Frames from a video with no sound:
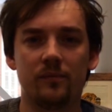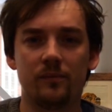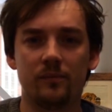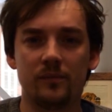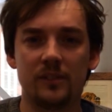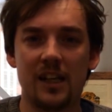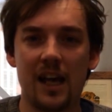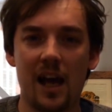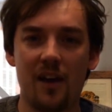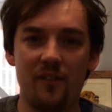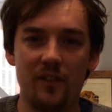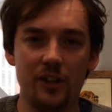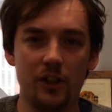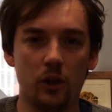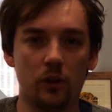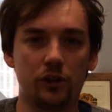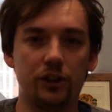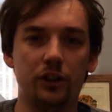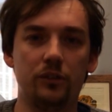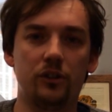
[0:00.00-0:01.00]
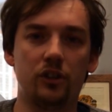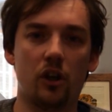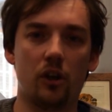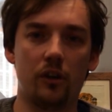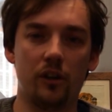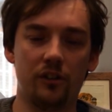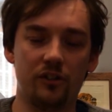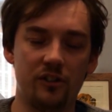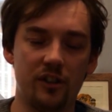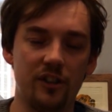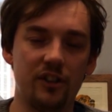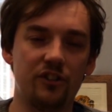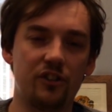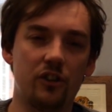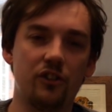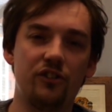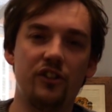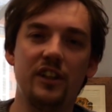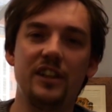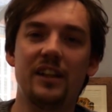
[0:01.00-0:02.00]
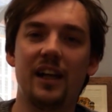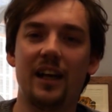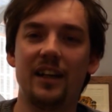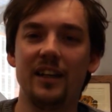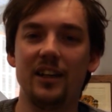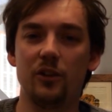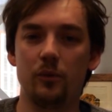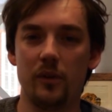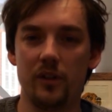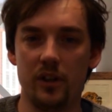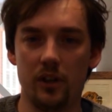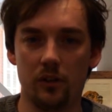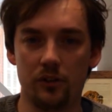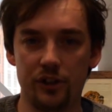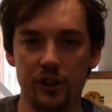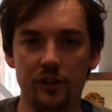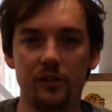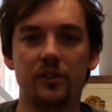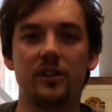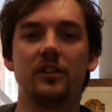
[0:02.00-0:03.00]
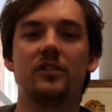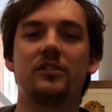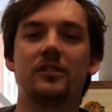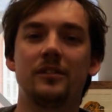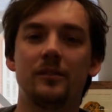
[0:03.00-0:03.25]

to have in your tutorials to discuss these ideas with your tutors.